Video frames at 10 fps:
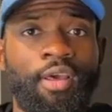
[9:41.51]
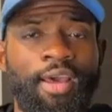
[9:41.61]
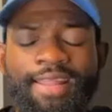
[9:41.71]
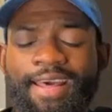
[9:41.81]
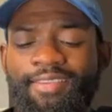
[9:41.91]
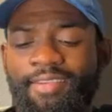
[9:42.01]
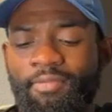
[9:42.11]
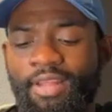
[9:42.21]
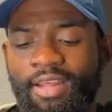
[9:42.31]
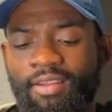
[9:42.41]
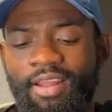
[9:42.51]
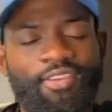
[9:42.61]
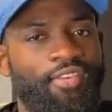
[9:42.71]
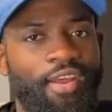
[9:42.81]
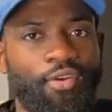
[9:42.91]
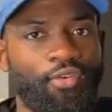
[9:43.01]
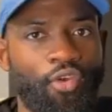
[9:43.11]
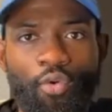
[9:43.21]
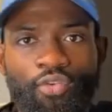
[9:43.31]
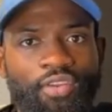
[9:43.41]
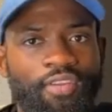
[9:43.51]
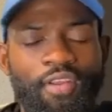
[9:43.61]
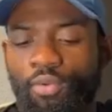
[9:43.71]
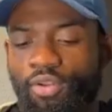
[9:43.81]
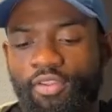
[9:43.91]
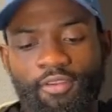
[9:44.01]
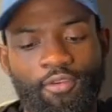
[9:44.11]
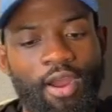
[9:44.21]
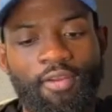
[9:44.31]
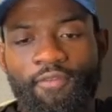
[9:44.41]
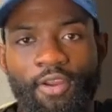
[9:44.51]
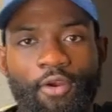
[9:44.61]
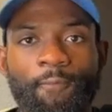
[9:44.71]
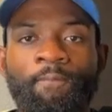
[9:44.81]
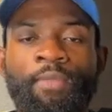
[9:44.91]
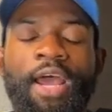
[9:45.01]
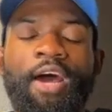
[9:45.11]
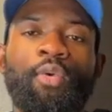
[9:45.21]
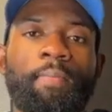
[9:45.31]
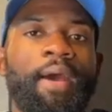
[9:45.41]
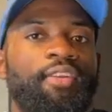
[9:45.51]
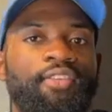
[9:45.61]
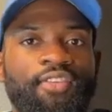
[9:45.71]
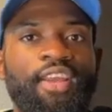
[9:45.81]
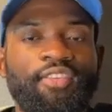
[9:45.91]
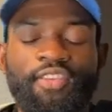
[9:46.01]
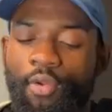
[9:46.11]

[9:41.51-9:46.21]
And that is something that legislators always contend with, to try and figure out how do we balance the scales?